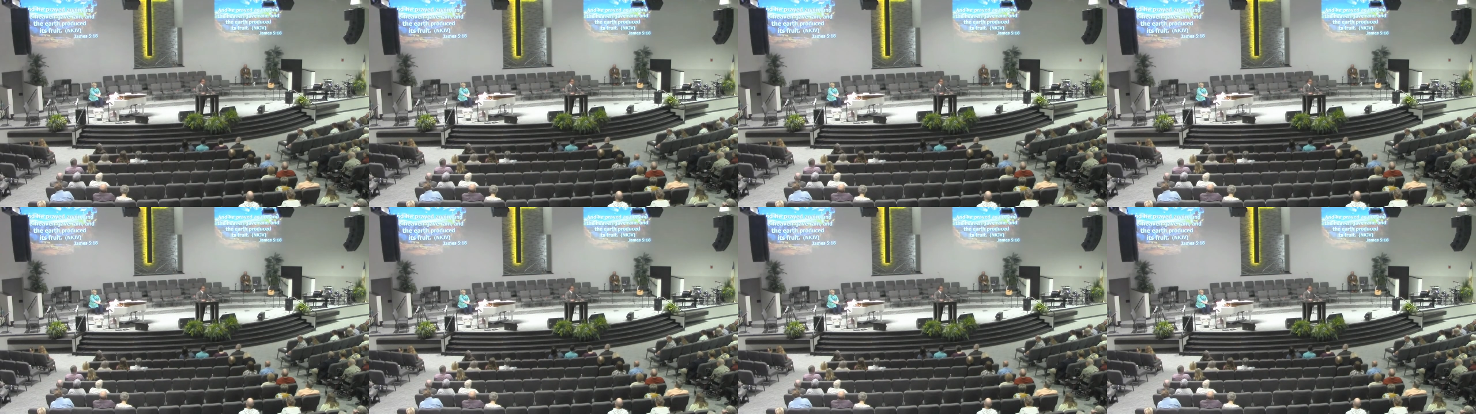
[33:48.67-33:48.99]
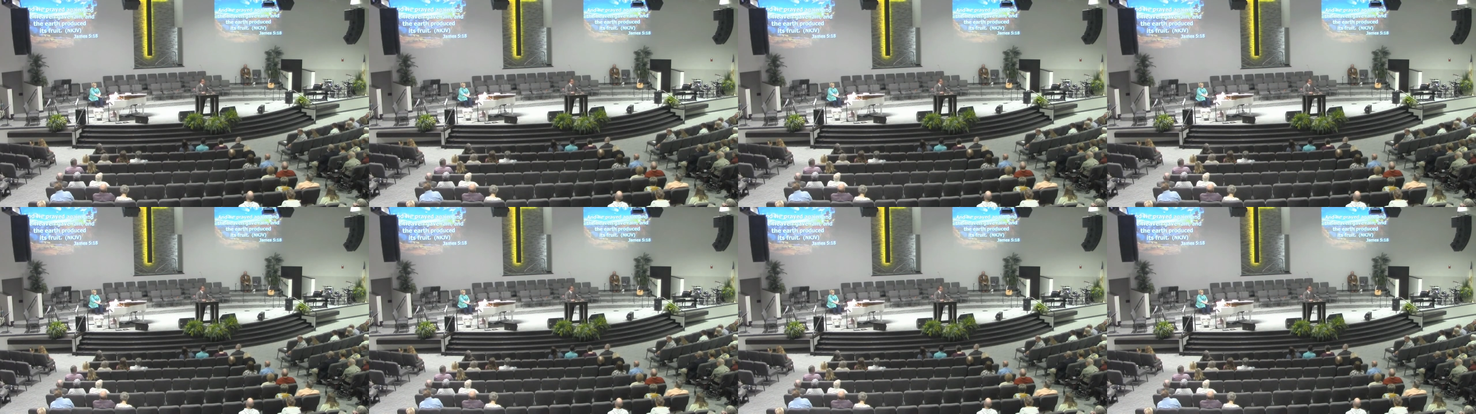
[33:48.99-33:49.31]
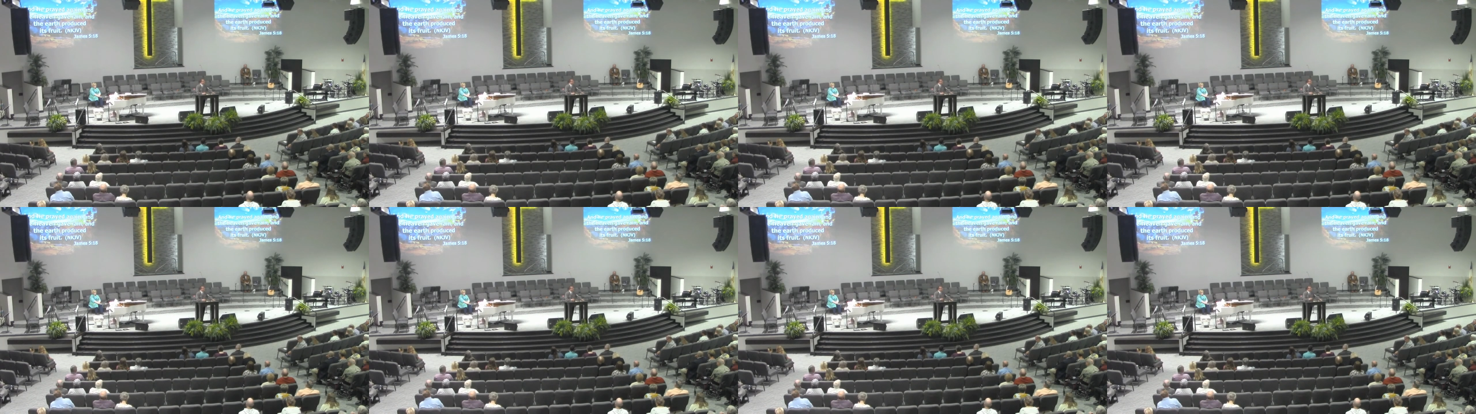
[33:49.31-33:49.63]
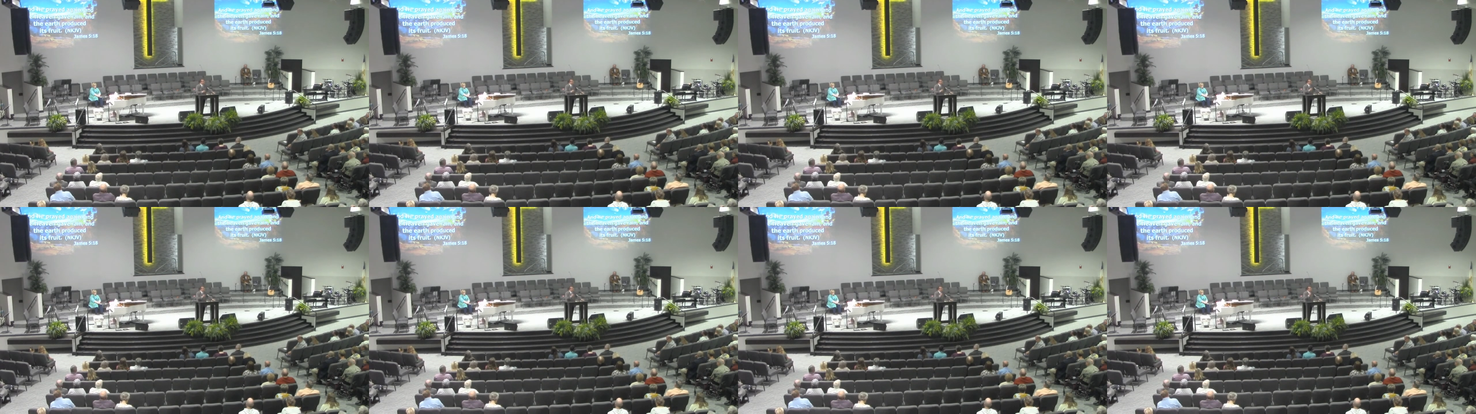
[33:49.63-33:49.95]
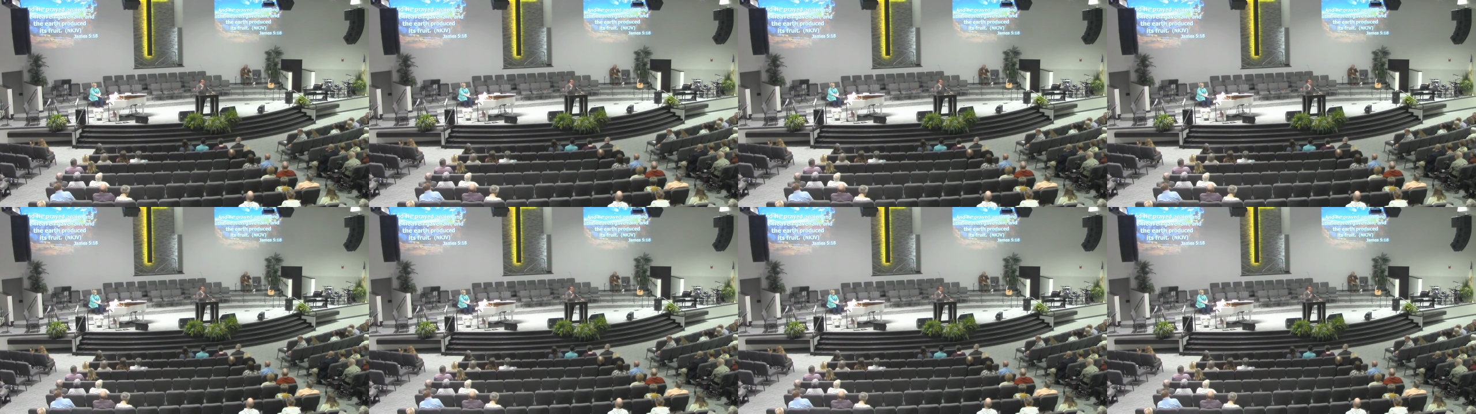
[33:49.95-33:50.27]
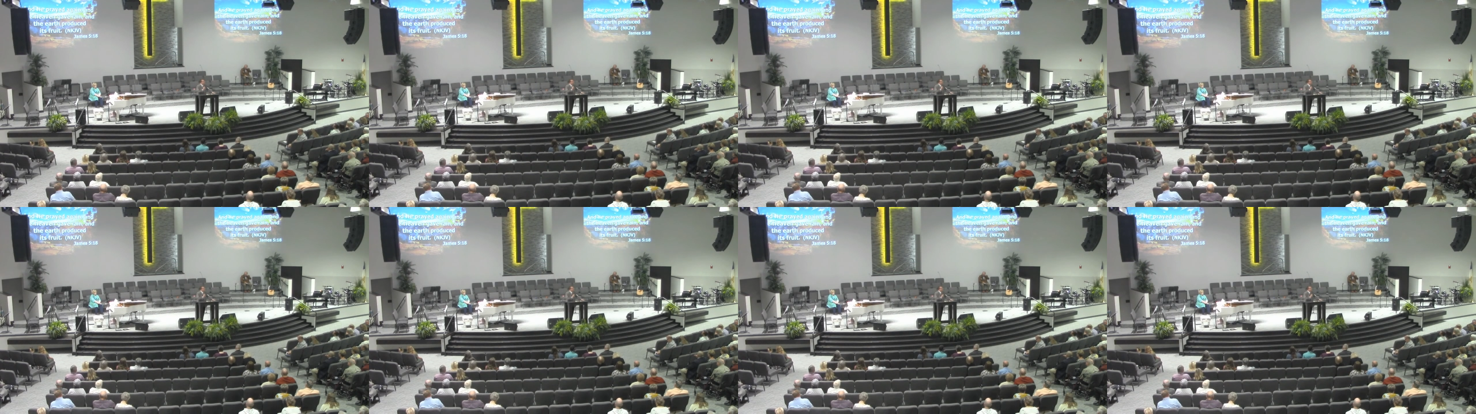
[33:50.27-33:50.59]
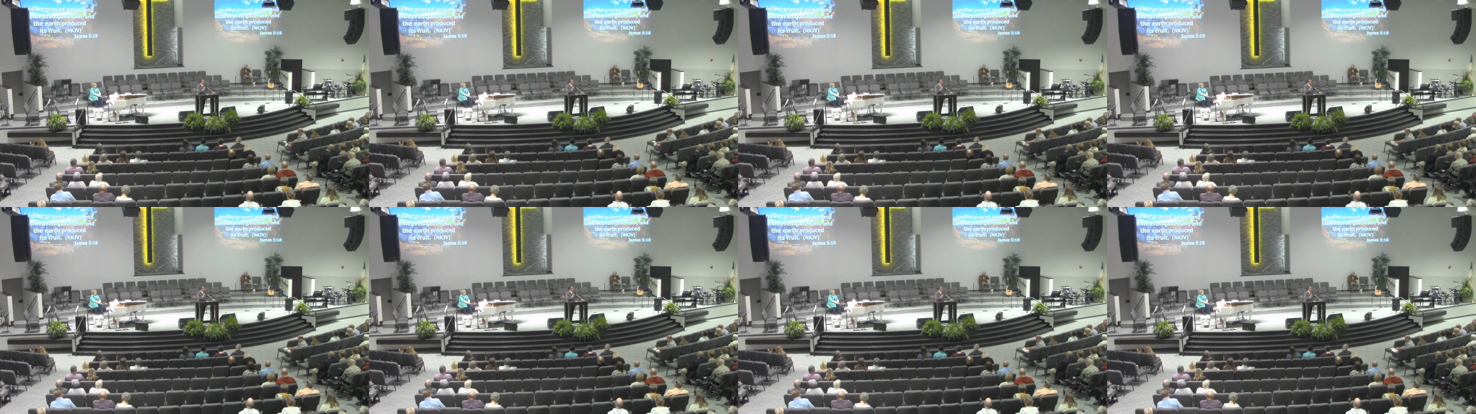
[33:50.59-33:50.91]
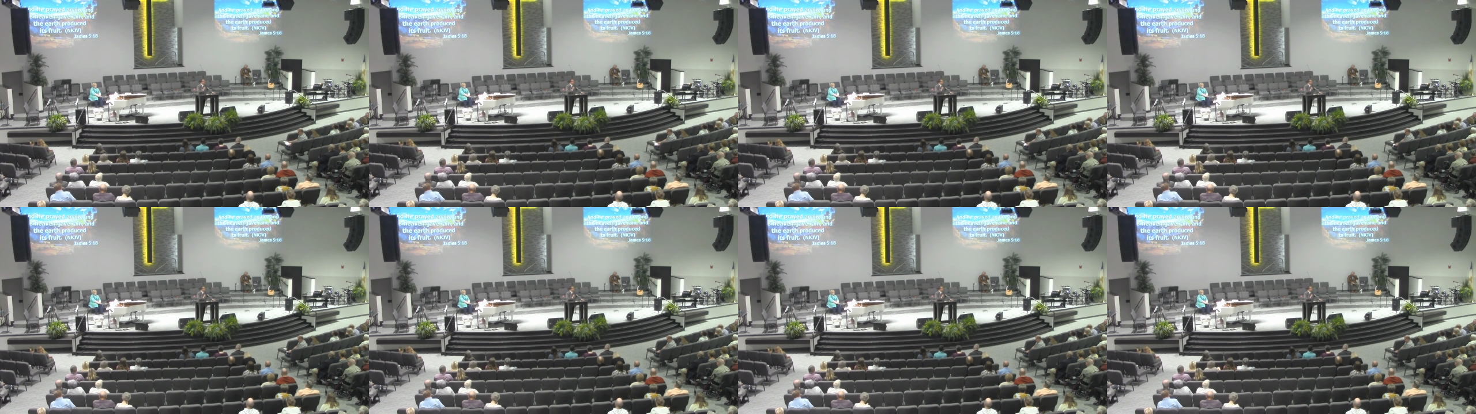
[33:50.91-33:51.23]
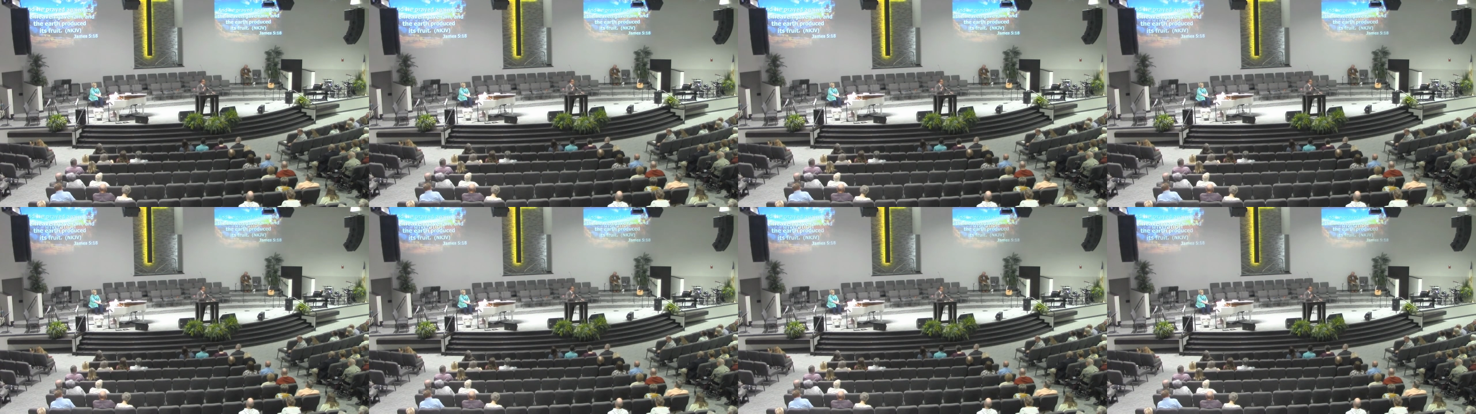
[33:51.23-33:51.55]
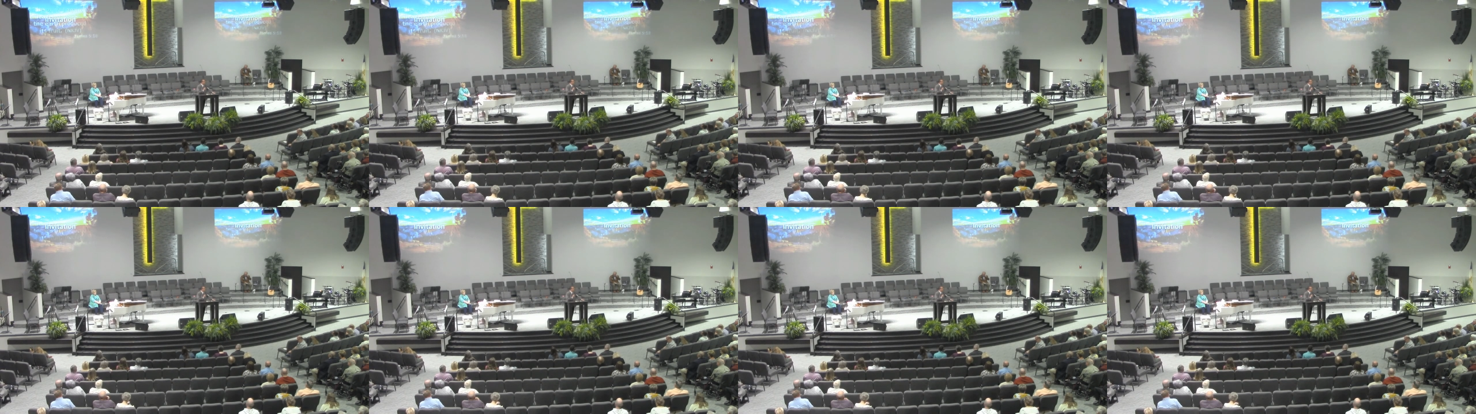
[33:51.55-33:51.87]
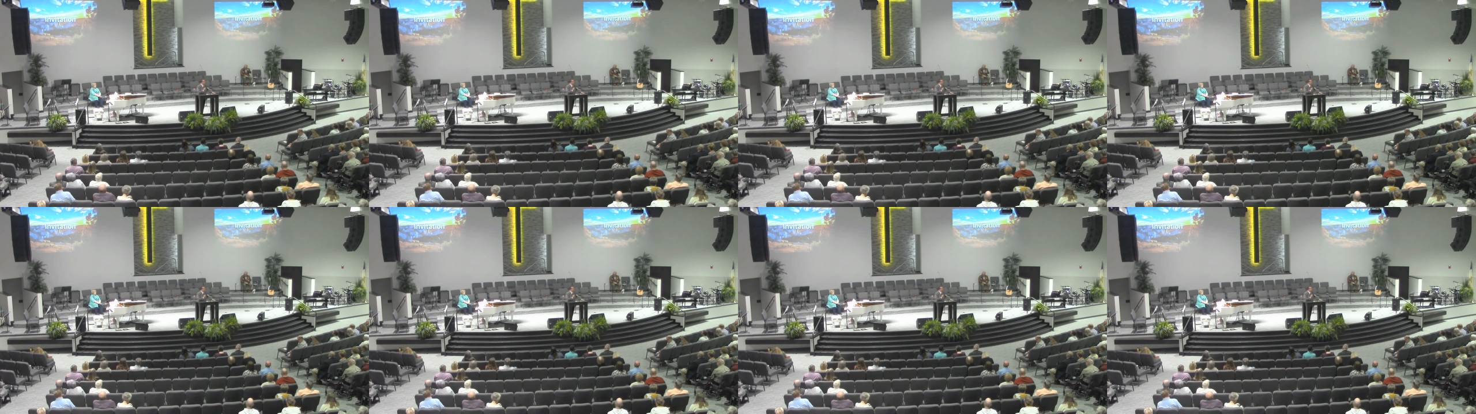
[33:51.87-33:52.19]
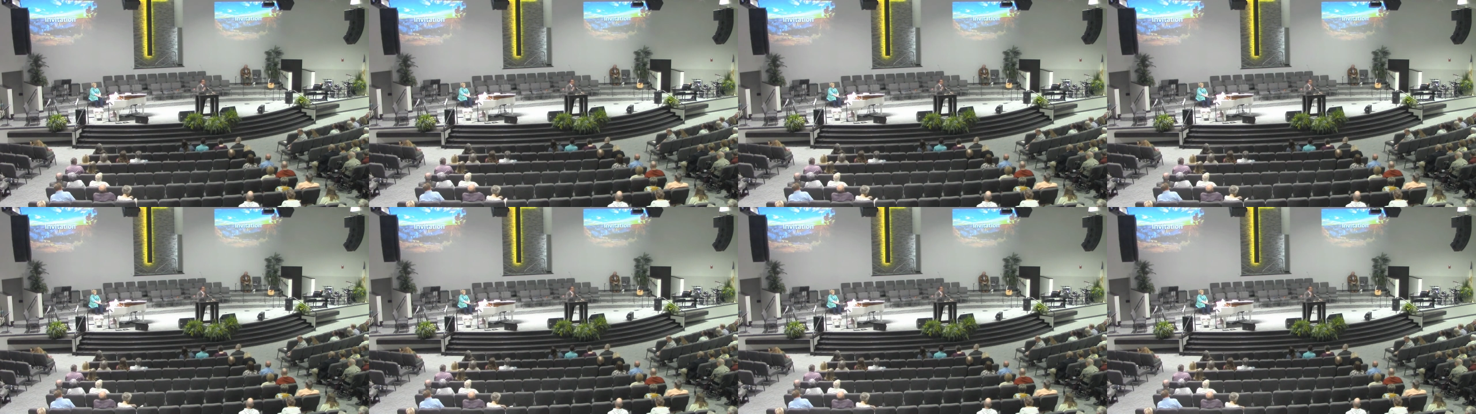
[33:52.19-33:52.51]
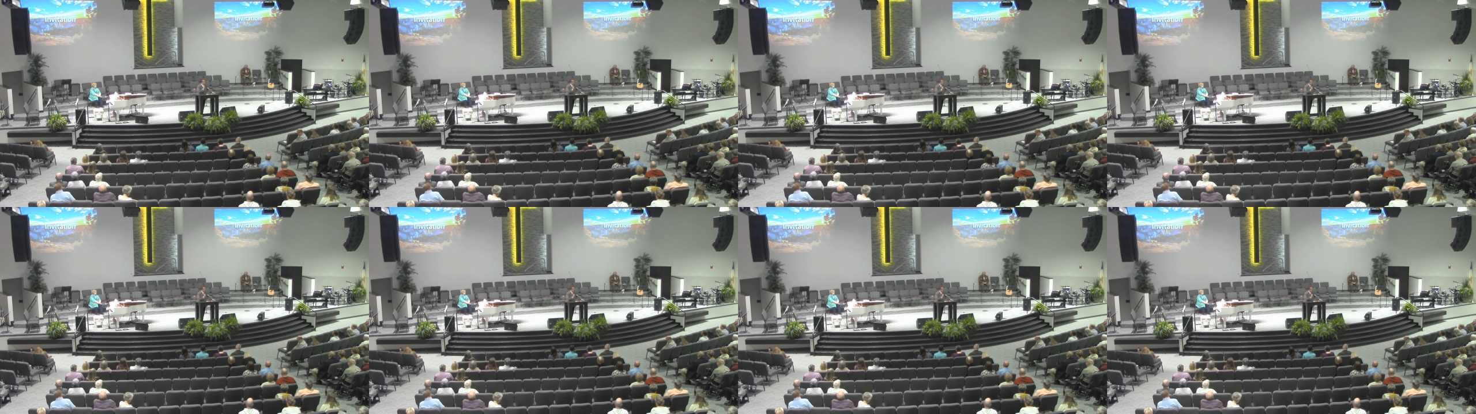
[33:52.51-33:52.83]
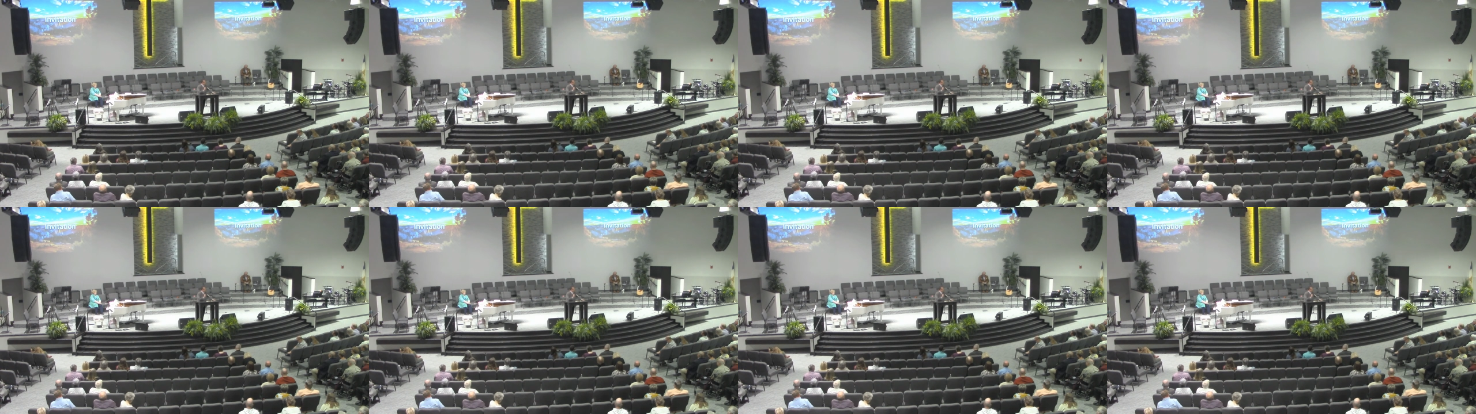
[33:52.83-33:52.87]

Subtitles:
[unreadable: no face in view]